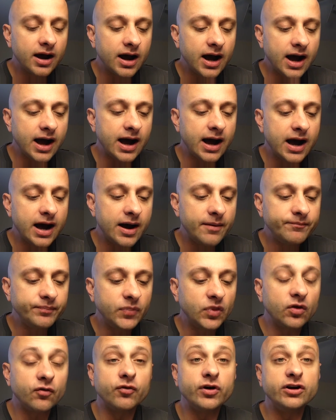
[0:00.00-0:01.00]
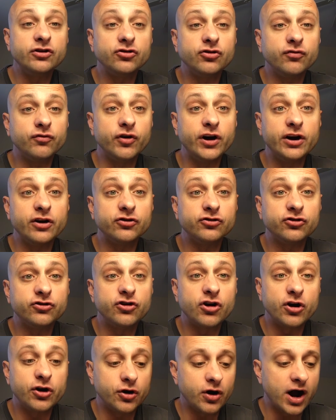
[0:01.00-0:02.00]
The reader should
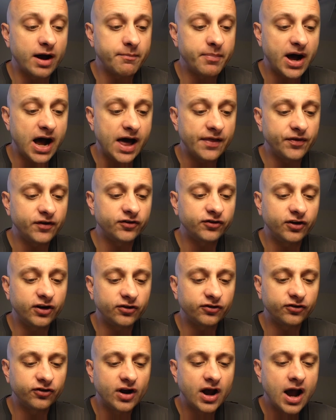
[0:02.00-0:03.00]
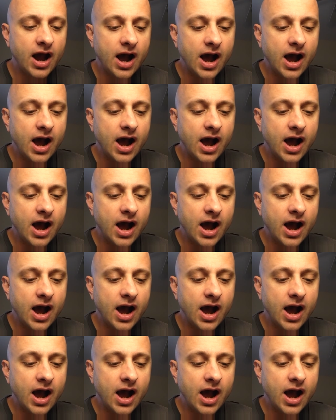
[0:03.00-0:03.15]
know your hypothesis.